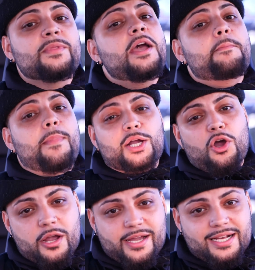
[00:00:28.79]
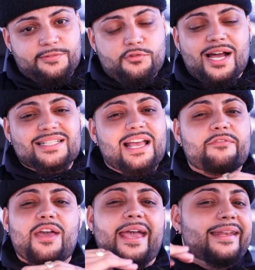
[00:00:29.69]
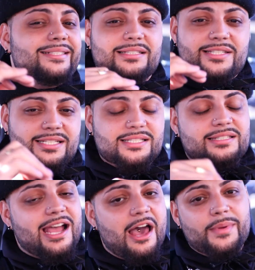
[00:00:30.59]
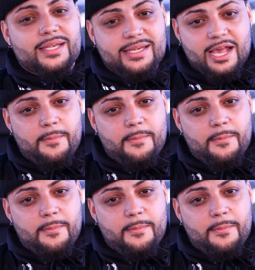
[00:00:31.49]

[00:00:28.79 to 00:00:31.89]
my car guys, if you guys have any suggestions, comment down